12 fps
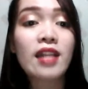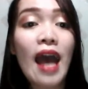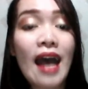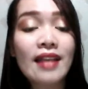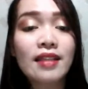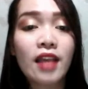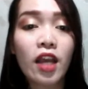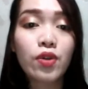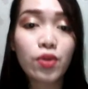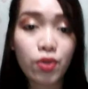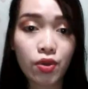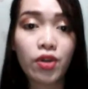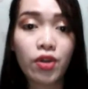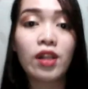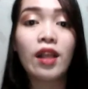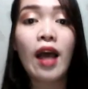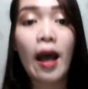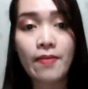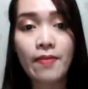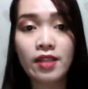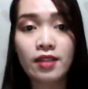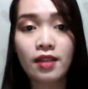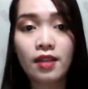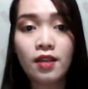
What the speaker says: has a nocturnal habit.